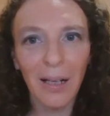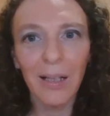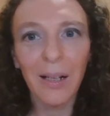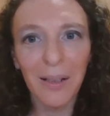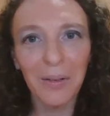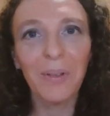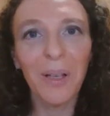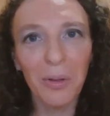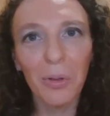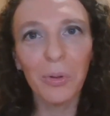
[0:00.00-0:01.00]
I kind of
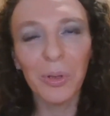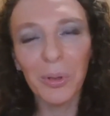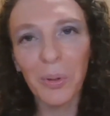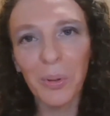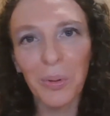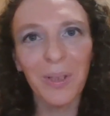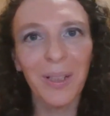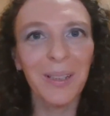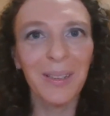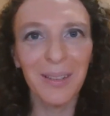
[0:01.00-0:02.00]
went through school,
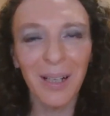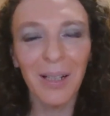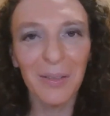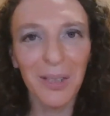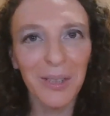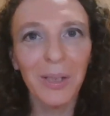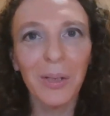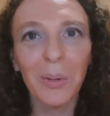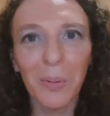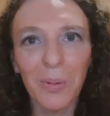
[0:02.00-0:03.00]
and I already
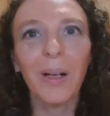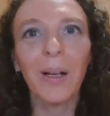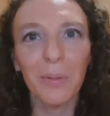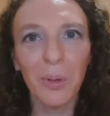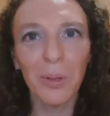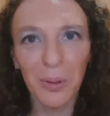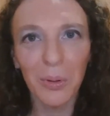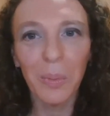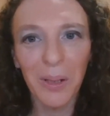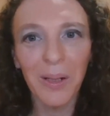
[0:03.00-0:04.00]
knew I wanted
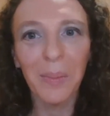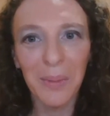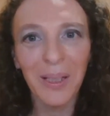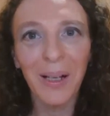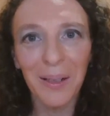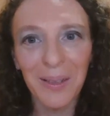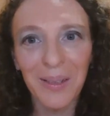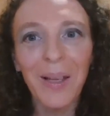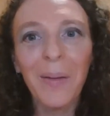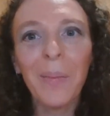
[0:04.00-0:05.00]
to become a doctor.